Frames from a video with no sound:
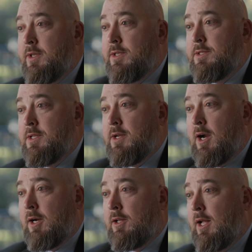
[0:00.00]
is that
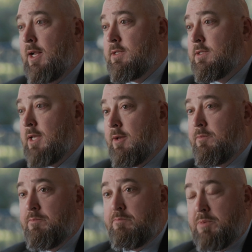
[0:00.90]
our clients kind of
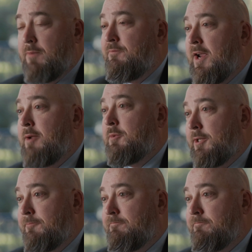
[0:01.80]
become family.